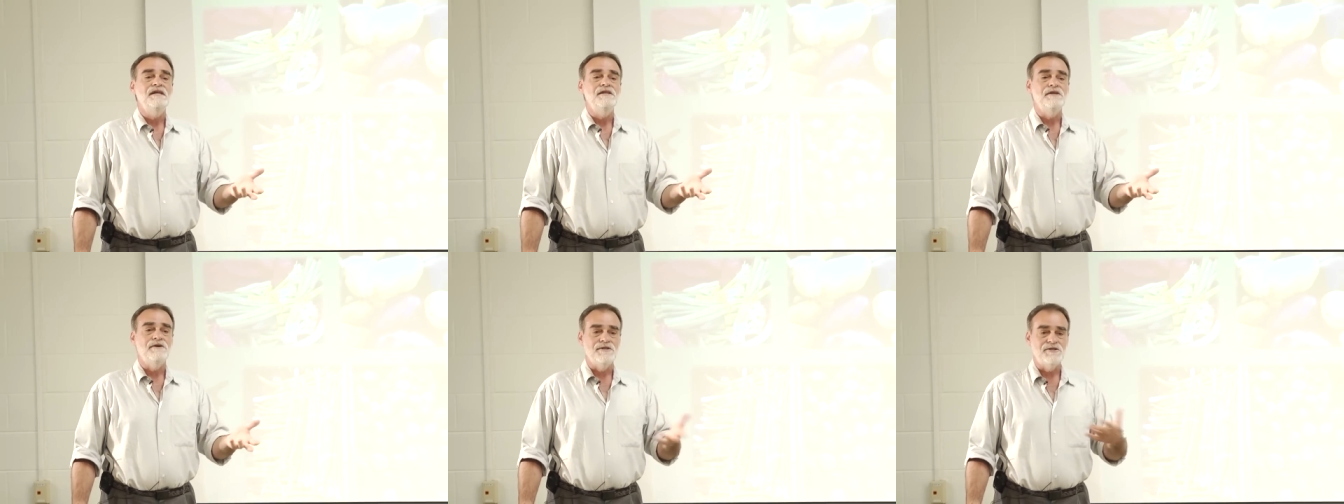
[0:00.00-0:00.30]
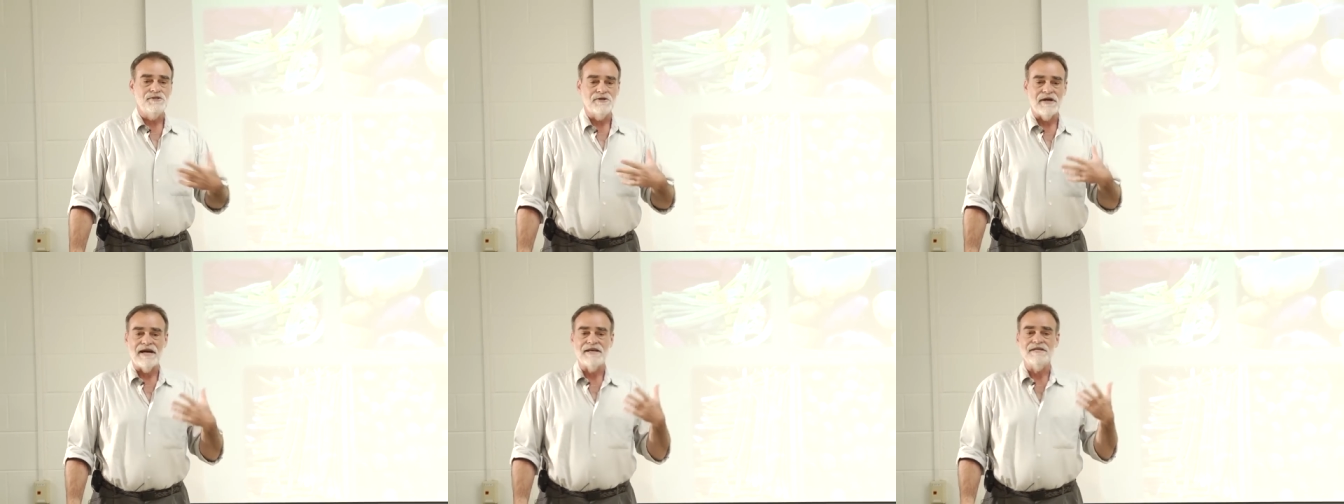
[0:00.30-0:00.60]
they're
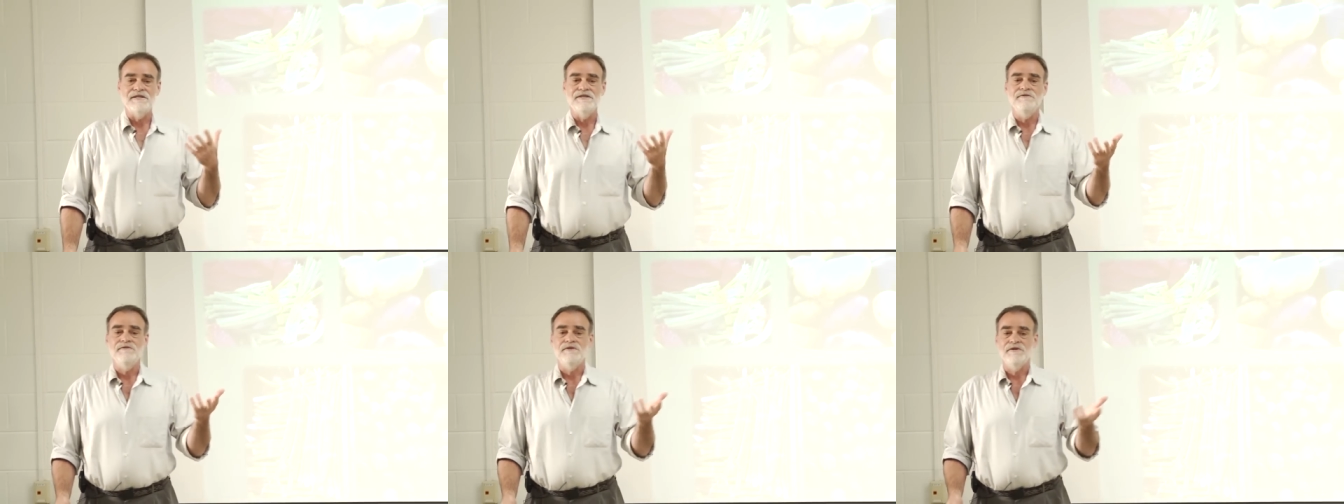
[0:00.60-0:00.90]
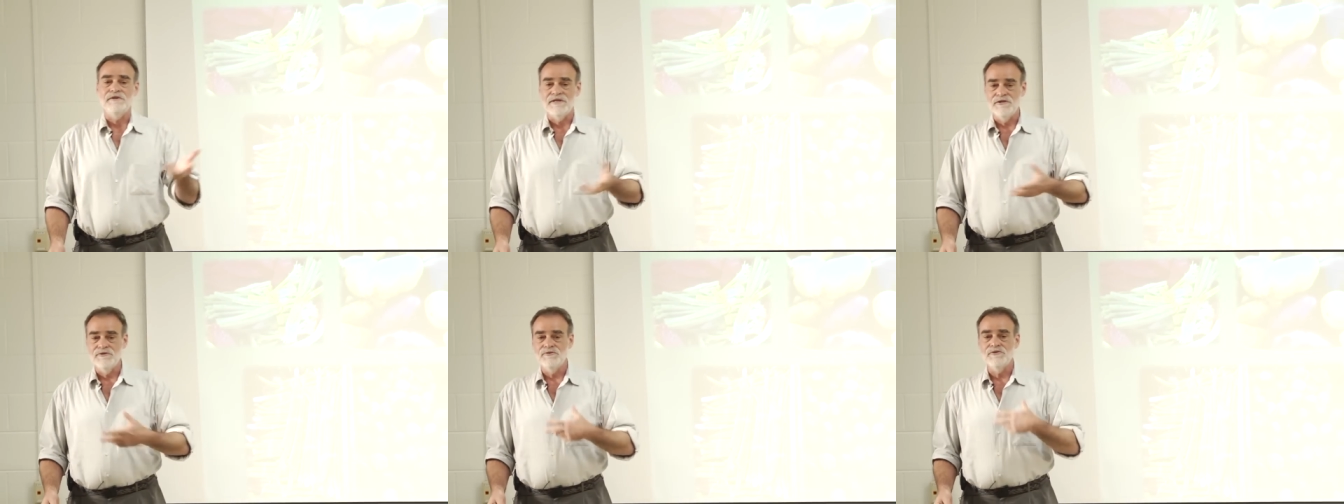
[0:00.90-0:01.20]
attractive,
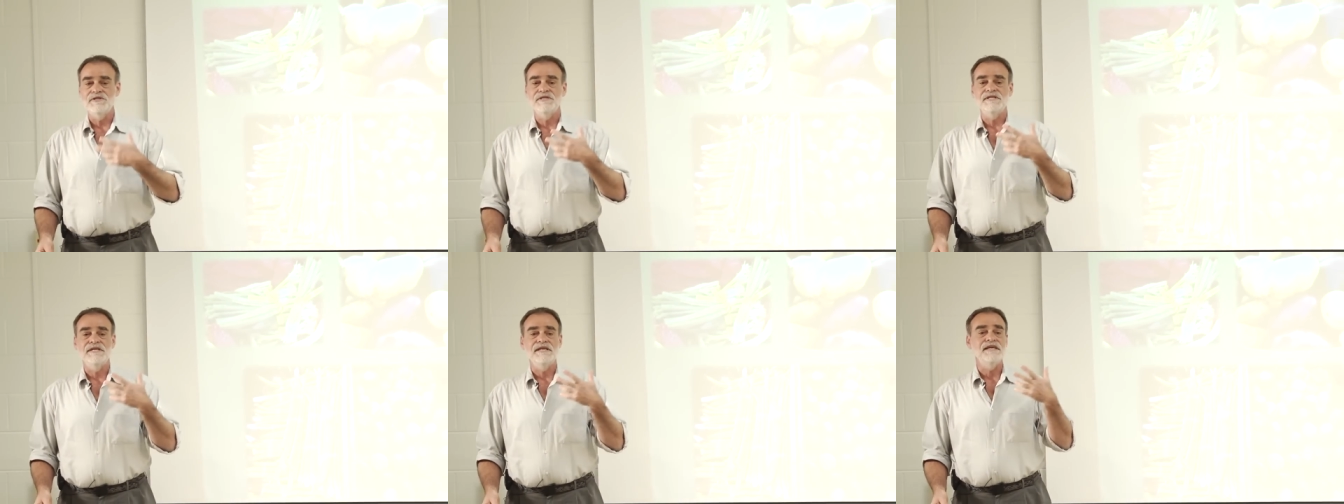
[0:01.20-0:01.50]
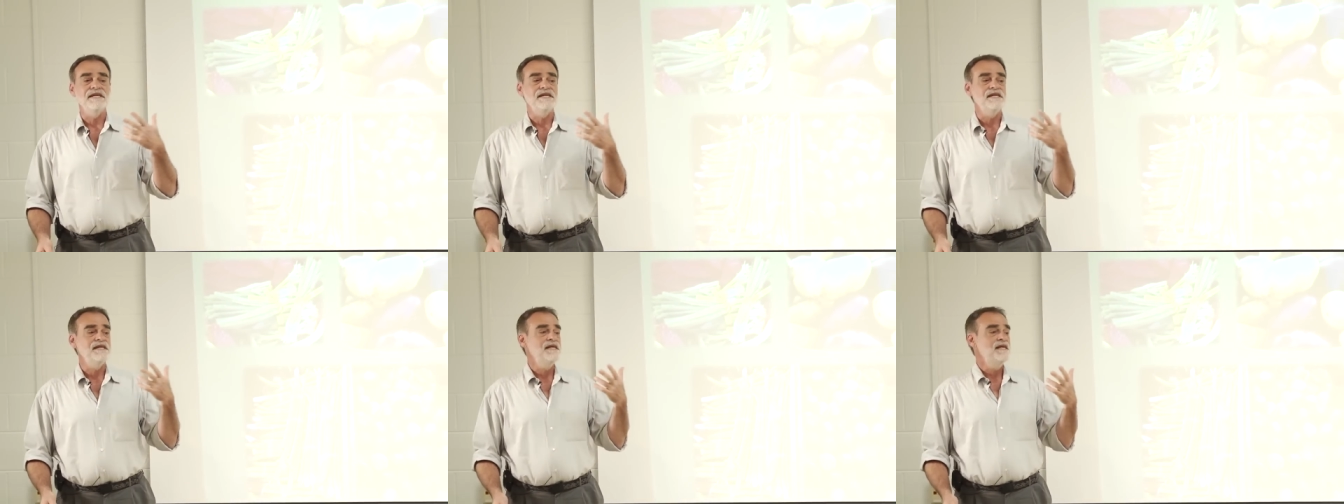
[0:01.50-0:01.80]
they're
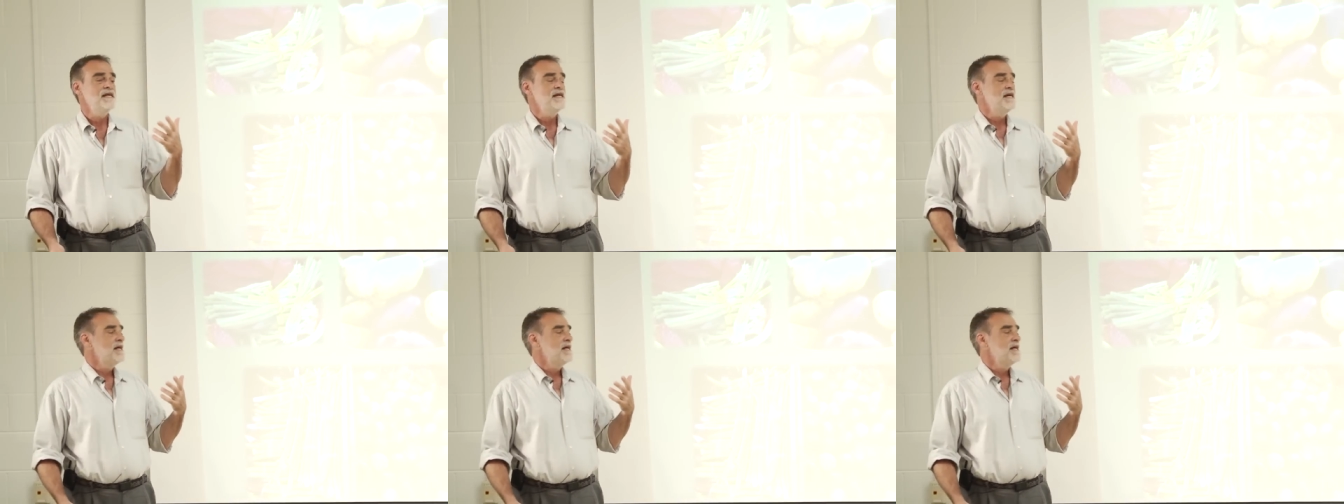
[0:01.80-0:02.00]
interesting,